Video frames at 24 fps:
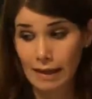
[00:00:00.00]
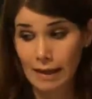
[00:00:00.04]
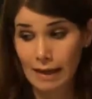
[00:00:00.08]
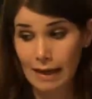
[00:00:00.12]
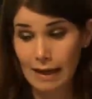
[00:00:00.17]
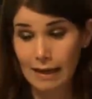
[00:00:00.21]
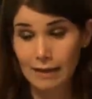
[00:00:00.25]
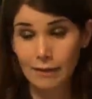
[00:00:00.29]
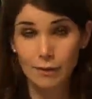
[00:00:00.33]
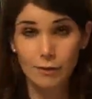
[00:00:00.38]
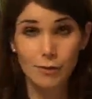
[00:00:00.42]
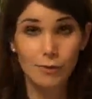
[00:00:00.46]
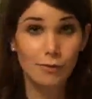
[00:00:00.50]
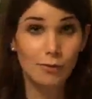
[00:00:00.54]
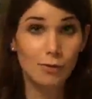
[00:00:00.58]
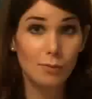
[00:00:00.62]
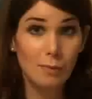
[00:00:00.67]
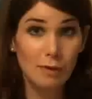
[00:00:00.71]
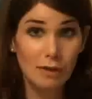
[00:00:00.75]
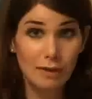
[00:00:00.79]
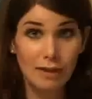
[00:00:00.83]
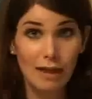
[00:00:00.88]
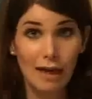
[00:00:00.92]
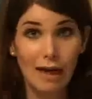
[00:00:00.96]
And there used to
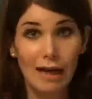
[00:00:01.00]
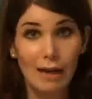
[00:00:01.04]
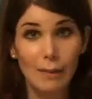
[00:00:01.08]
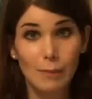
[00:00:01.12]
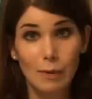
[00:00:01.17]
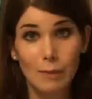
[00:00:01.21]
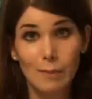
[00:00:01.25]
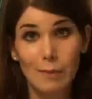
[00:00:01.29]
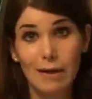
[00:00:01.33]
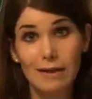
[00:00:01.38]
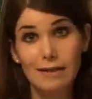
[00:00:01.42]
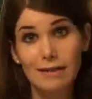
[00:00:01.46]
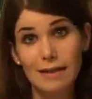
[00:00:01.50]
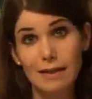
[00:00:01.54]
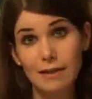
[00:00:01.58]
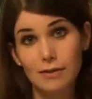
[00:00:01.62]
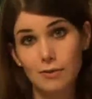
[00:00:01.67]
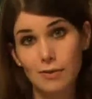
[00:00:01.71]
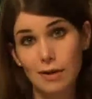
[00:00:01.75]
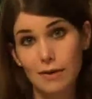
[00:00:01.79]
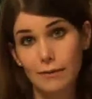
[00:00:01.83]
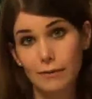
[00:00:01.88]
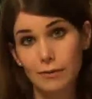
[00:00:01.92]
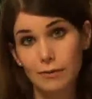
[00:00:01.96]
be a time where my sex
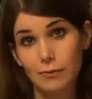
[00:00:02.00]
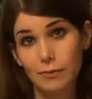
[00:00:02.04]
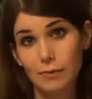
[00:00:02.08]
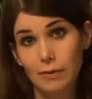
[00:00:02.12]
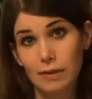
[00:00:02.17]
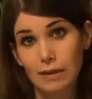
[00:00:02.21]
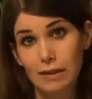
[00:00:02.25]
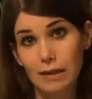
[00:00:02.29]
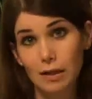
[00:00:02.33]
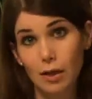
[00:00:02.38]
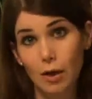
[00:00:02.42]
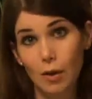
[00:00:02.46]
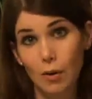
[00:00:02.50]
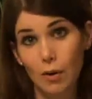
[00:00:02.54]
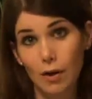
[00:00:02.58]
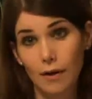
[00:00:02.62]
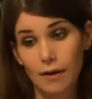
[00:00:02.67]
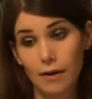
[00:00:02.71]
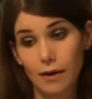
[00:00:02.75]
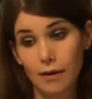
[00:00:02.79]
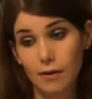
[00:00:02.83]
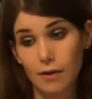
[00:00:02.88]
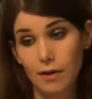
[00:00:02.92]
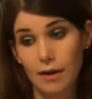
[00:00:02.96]
drive was really low
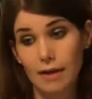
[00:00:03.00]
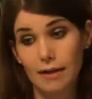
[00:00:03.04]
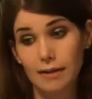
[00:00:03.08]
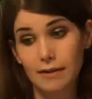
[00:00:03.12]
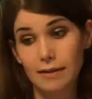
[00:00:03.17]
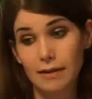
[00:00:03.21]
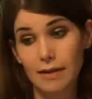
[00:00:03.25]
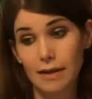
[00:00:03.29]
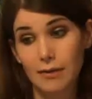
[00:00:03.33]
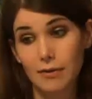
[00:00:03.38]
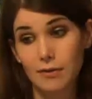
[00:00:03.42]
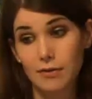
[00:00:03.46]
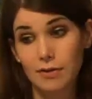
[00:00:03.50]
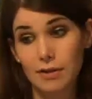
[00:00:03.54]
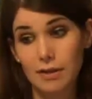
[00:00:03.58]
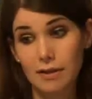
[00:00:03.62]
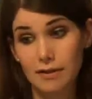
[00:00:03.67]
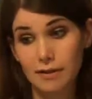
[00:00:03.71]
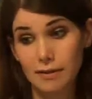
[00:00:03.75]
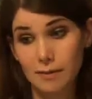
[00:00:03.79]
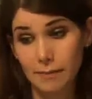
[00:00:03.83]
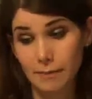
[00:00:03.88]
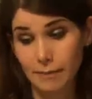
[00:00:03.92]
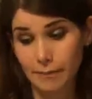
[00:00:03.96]
on other
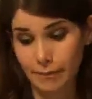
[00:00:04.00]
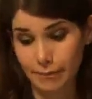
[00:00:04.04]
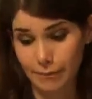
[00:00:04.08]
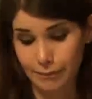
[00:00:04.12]
anti-androgens,